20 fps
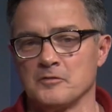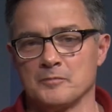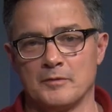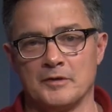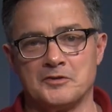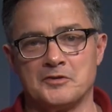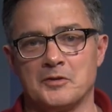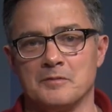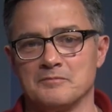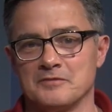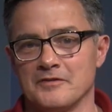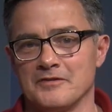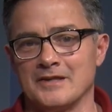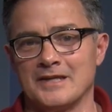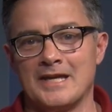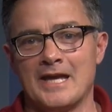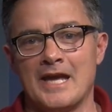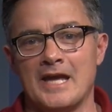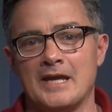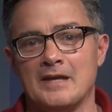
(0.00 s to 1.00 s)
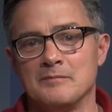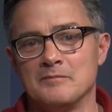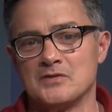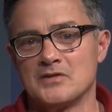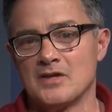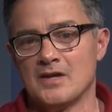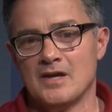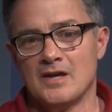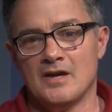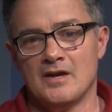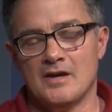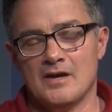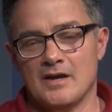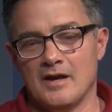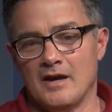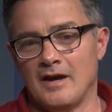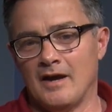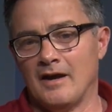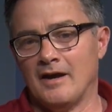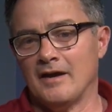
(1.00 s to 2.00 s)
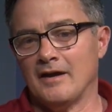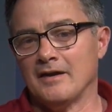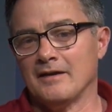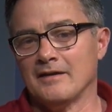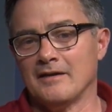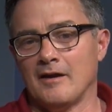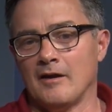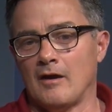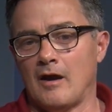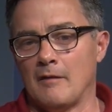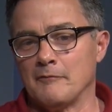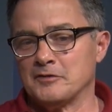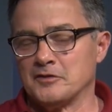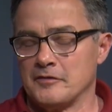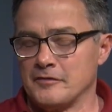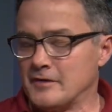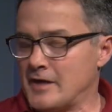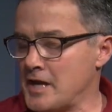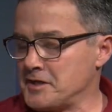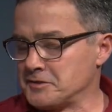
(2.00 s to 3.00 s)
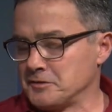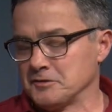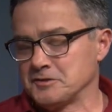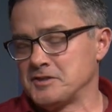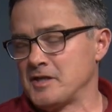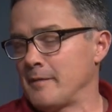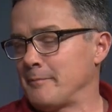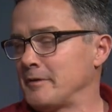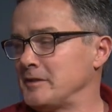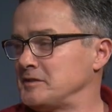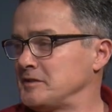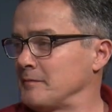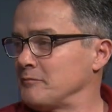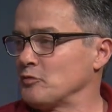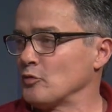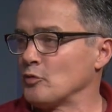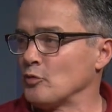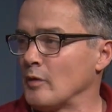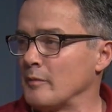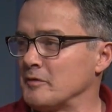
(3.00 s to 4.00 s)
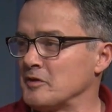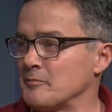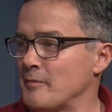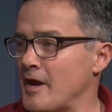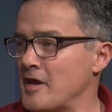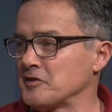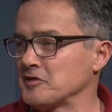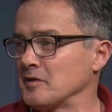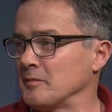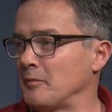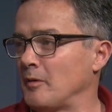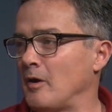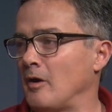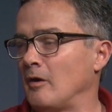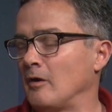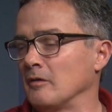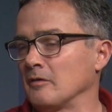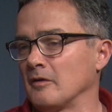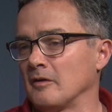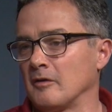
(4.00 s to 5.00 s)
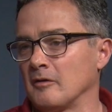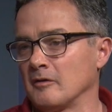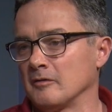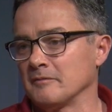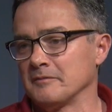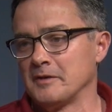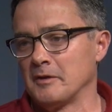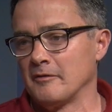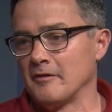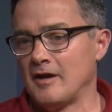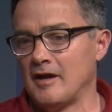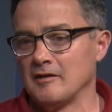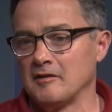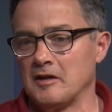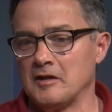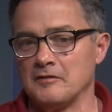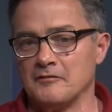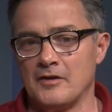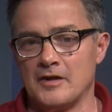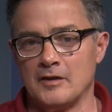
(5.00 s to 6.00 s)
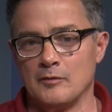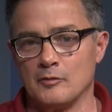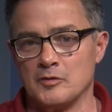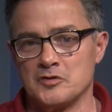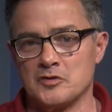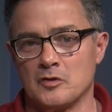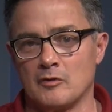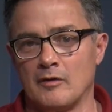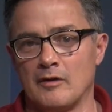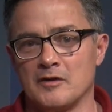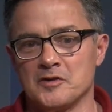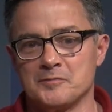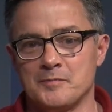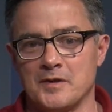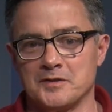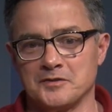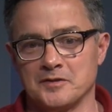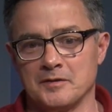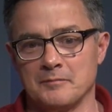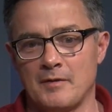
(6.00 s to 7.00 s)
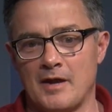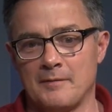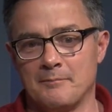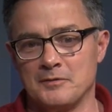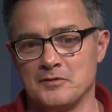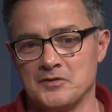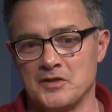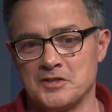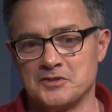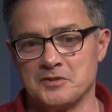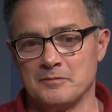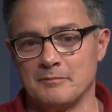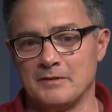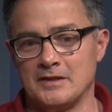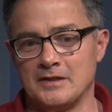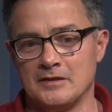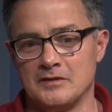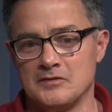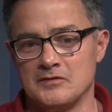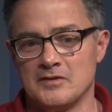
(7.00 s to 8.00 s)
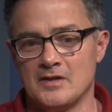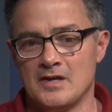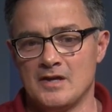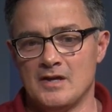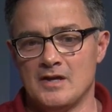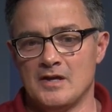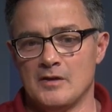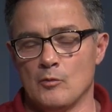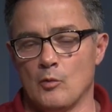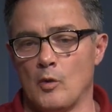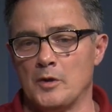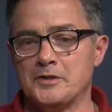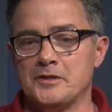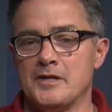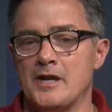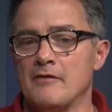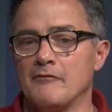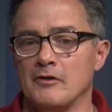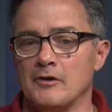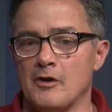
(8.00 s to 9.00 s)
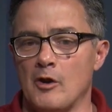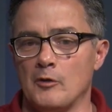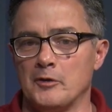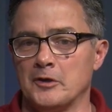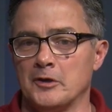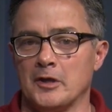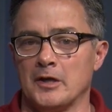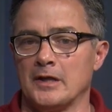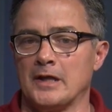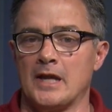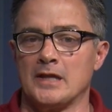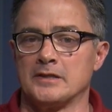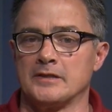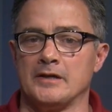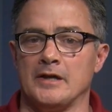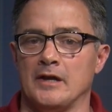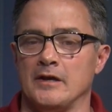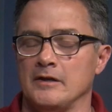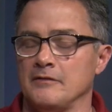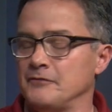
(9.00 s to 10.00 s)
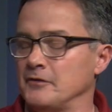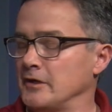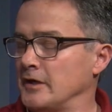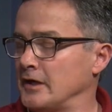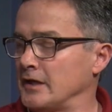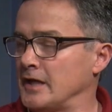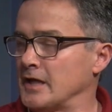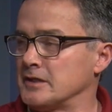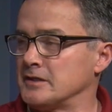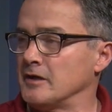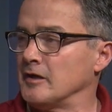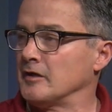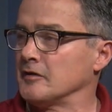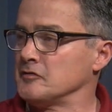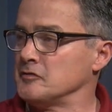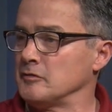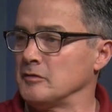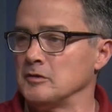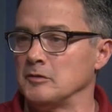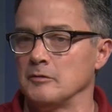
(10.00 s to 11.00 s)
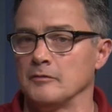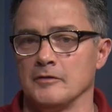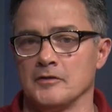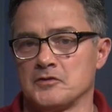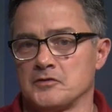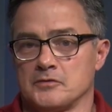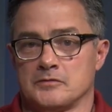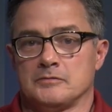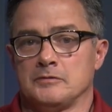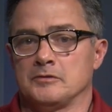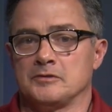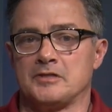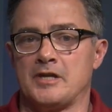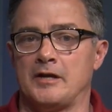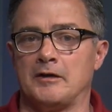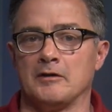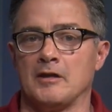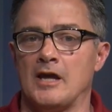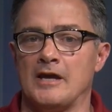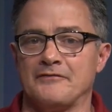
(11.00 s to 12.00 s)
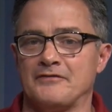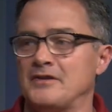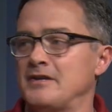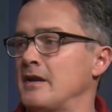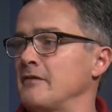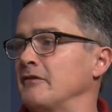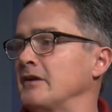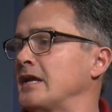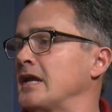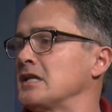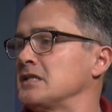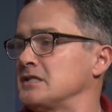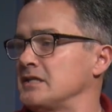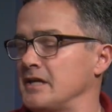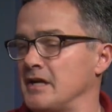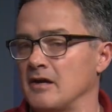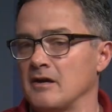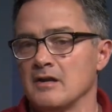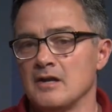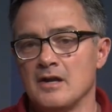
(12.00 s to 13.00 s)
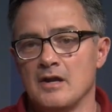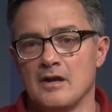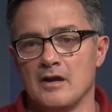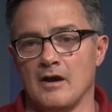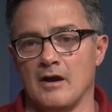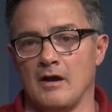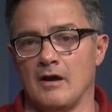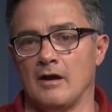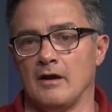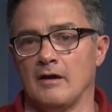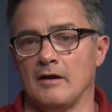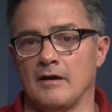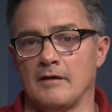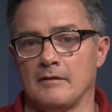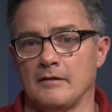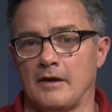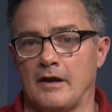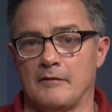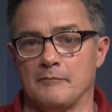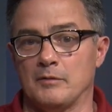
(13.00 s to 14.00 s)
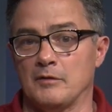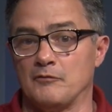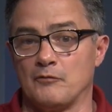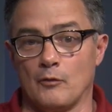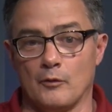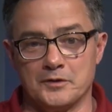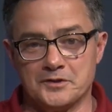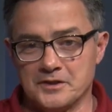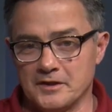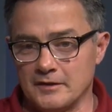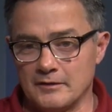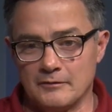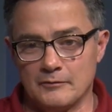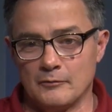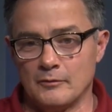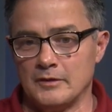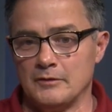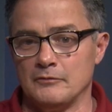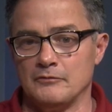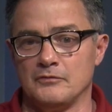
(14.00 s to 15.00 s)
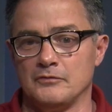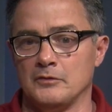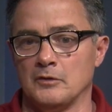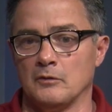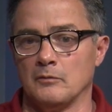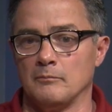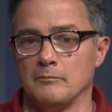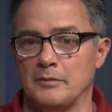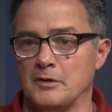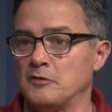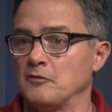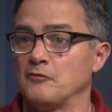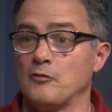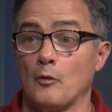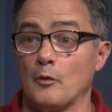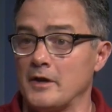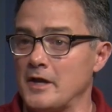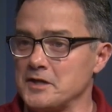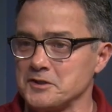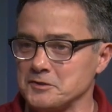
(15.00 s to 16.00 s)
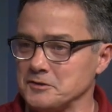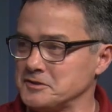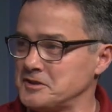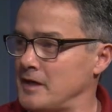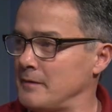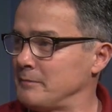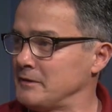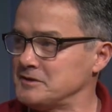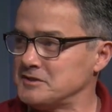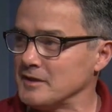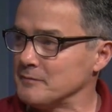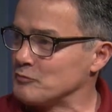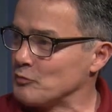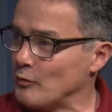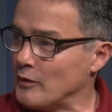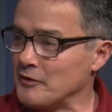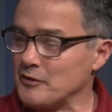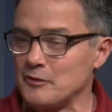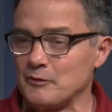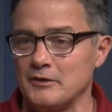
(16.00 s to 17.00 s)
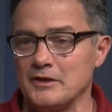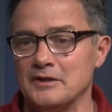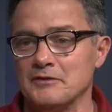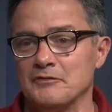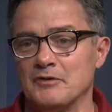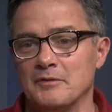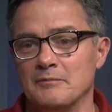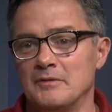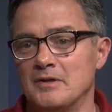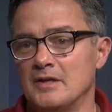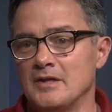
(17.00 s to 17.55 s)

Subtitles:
But in terms of the games, obviously the national championships with women's basketball are the highlight of anyone's career, especially in my position, because one, you never know you're going to get there if you're going to get there, because you can do this your entire life and never get there. I've been fortunate. We've been to 4 national championships, won 3 of them.